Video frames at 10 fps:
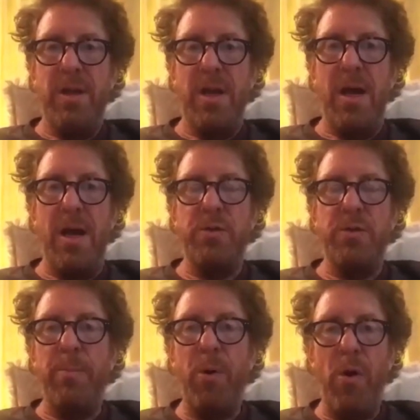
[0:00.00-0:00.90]

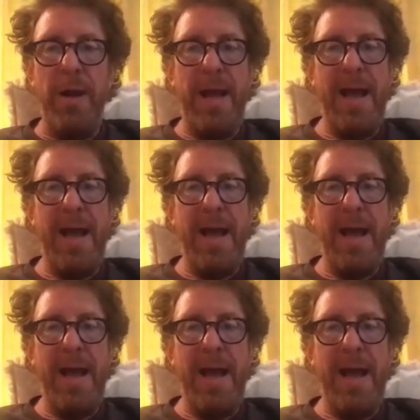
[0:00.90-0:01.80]
to a point, having
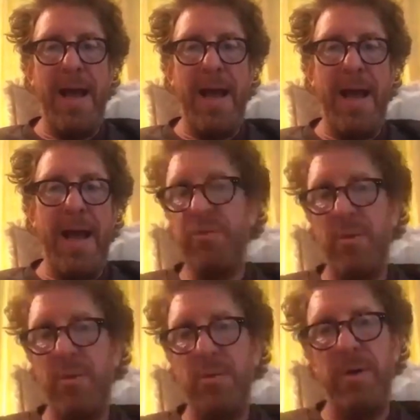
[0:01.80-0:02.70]
effectively
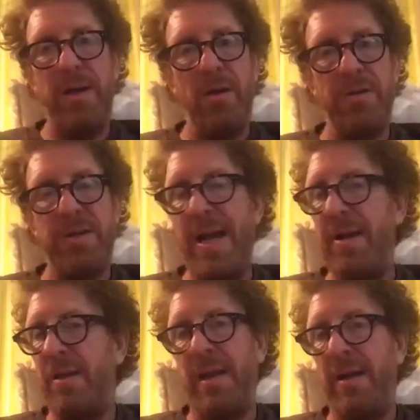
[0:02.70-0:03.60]
probably lost
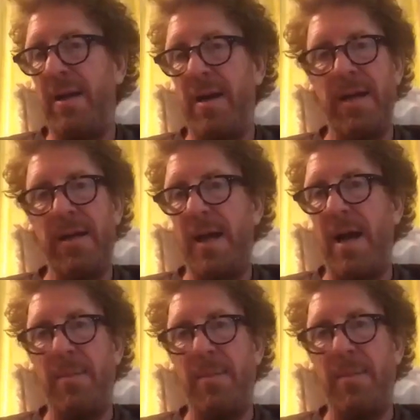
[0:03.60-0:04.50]
anything like
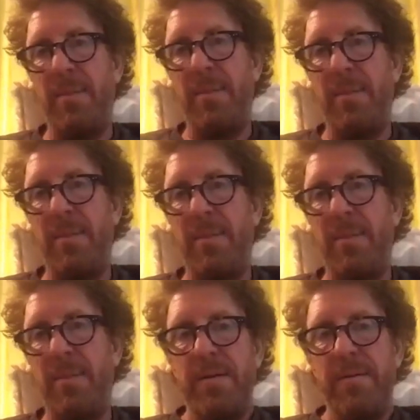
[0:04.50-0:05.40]
up to
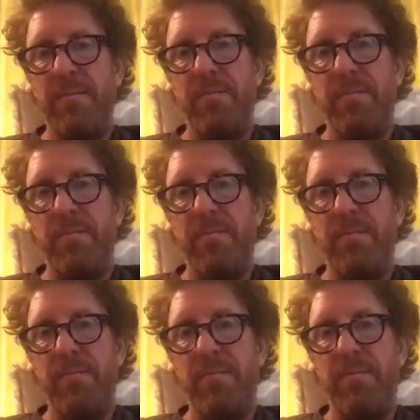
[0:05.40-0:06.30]

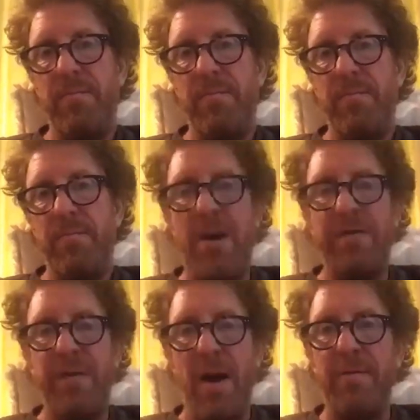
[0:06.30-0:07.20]
the lion's share
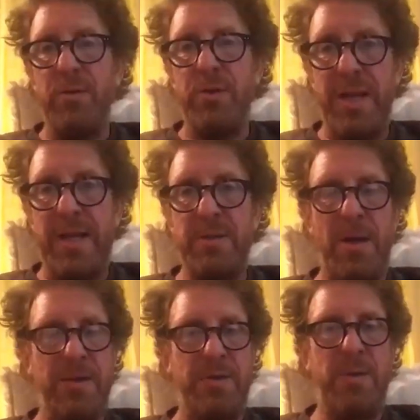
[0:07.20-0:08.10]
of 5 or 6
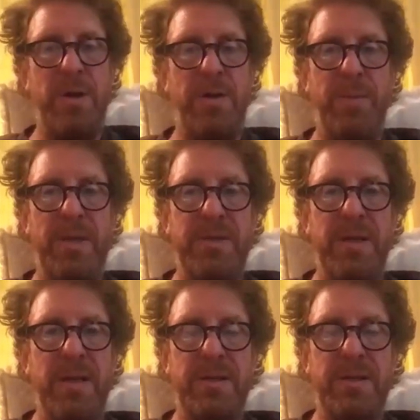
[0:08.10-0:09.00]
months worth of
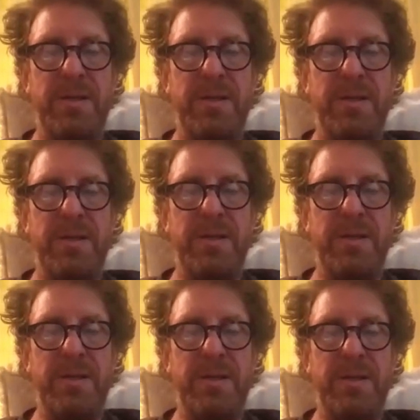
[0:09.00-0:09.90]
business.
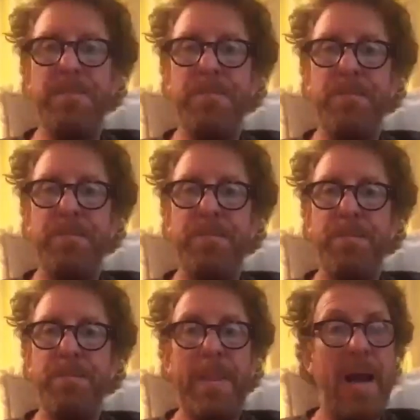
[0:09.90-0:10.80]
I
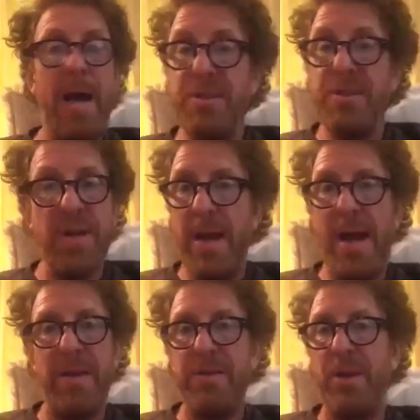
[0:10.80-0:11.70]
just don't
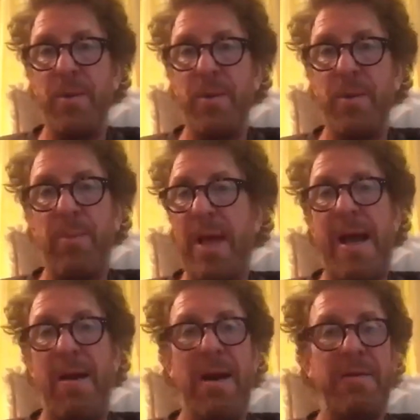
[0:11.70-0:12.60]
know how that's going to play
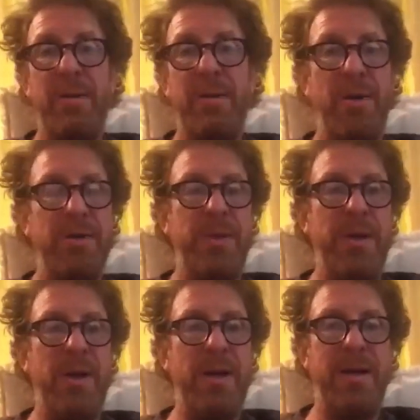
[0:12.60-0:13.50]
out. I've got to be honest with
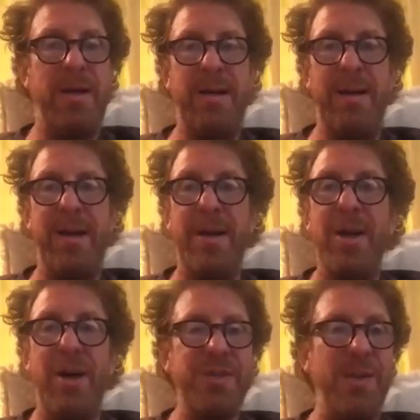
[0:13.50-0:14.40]
you. I
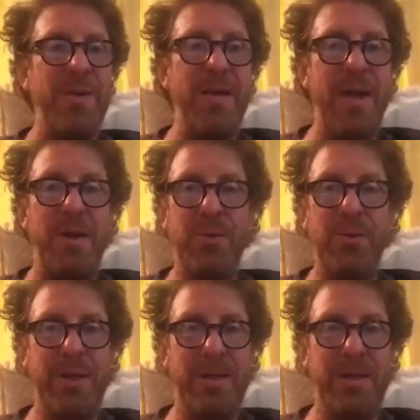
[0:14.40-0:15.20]
can't see around that corner.